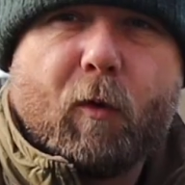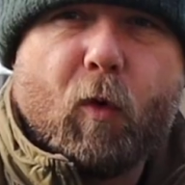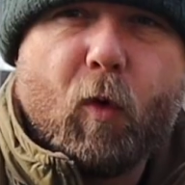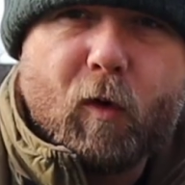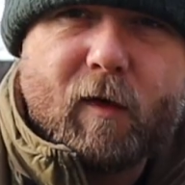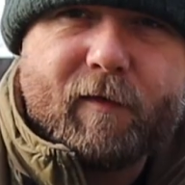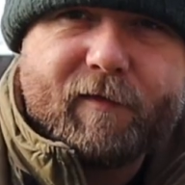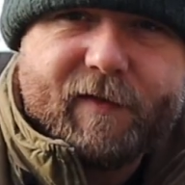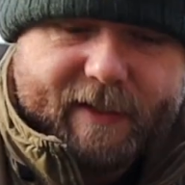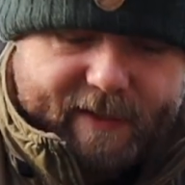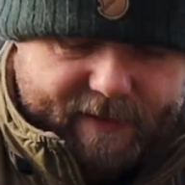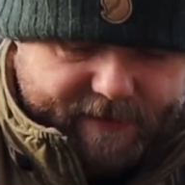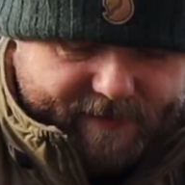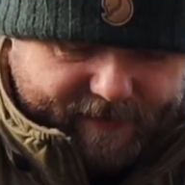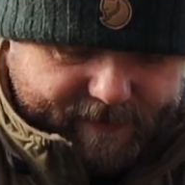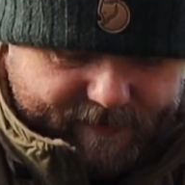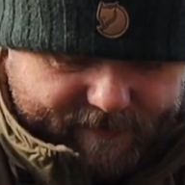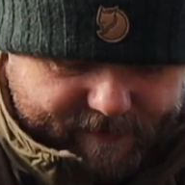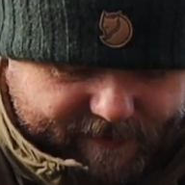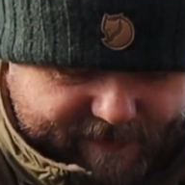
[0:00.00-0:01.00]
all of
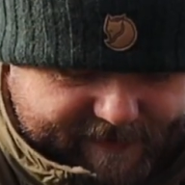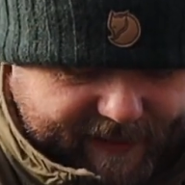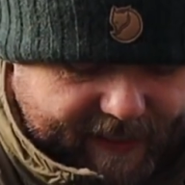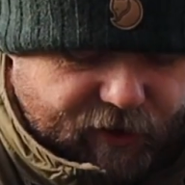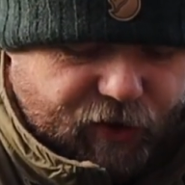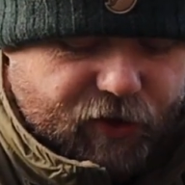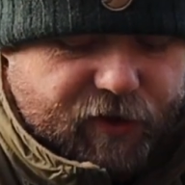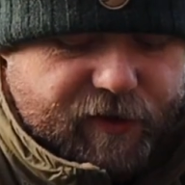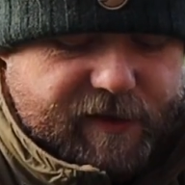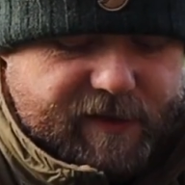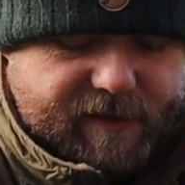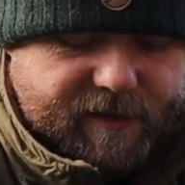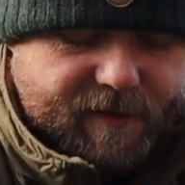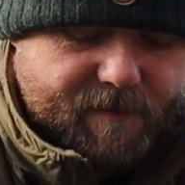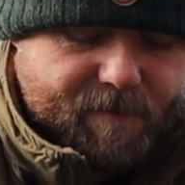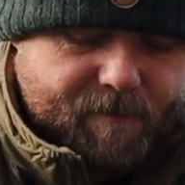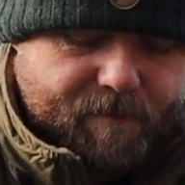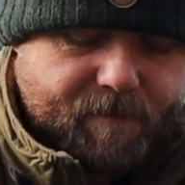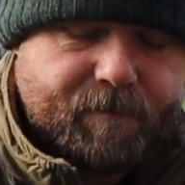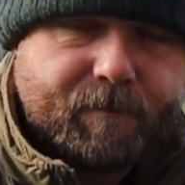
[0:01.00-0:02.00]
these
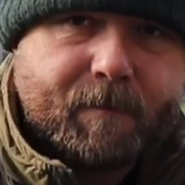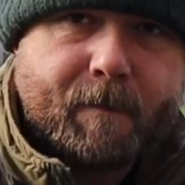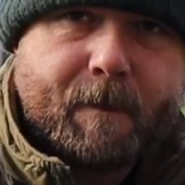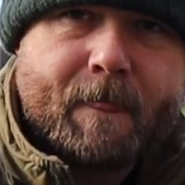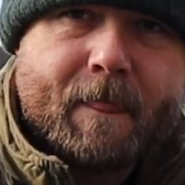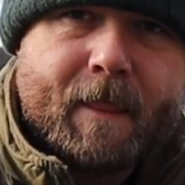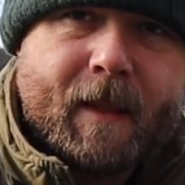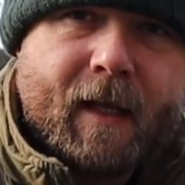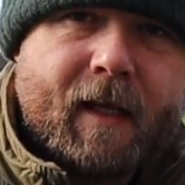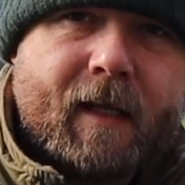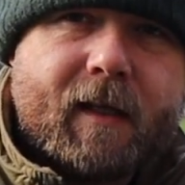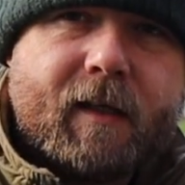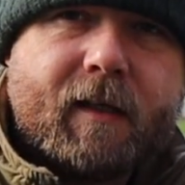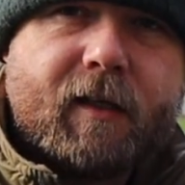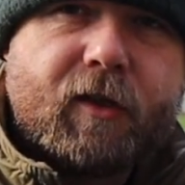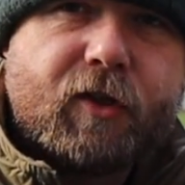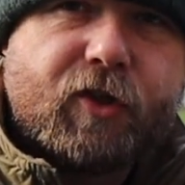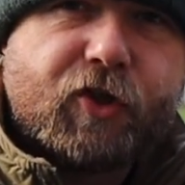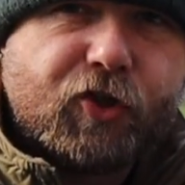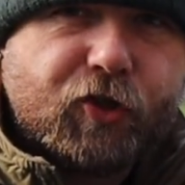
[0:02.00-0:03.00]
sections
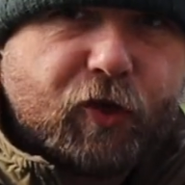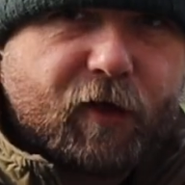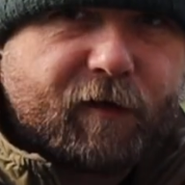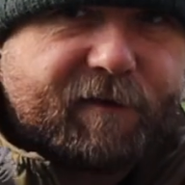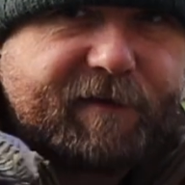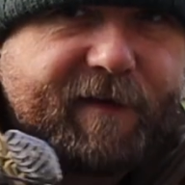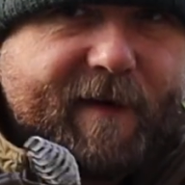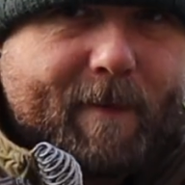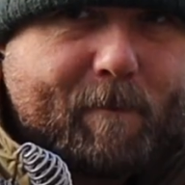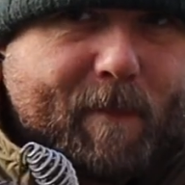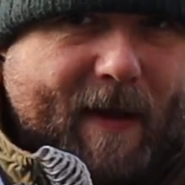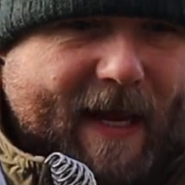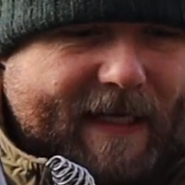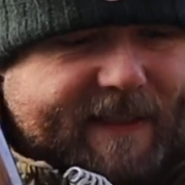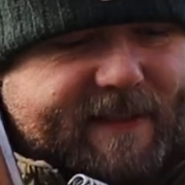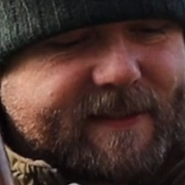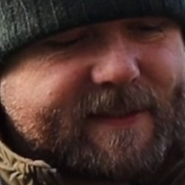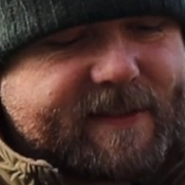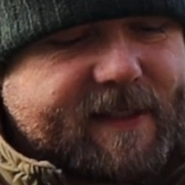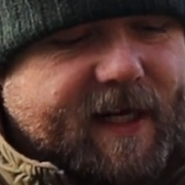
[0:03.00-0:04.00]
should fit
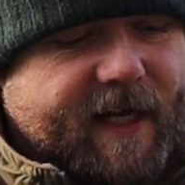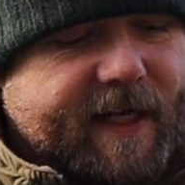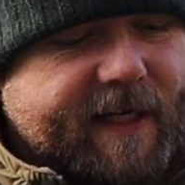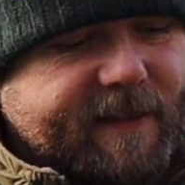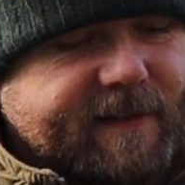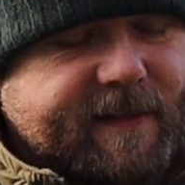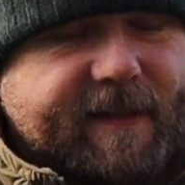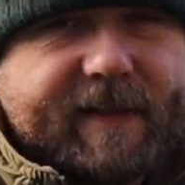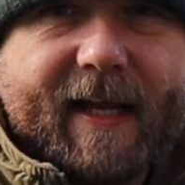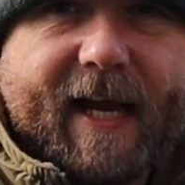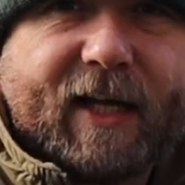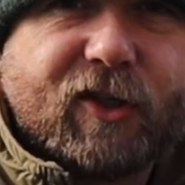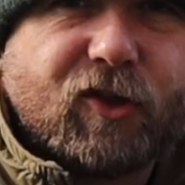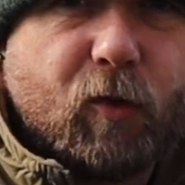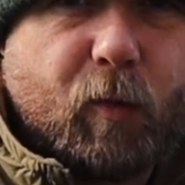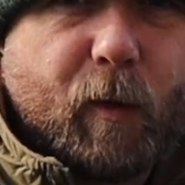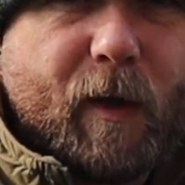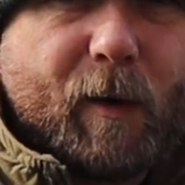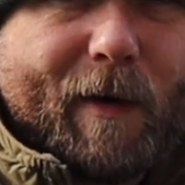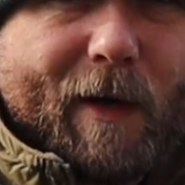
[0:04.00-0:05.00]
back inside the
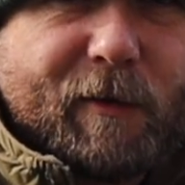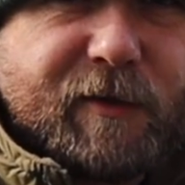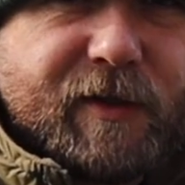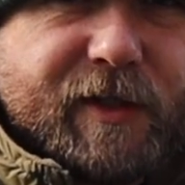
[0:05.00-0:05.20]
actual Winnerwell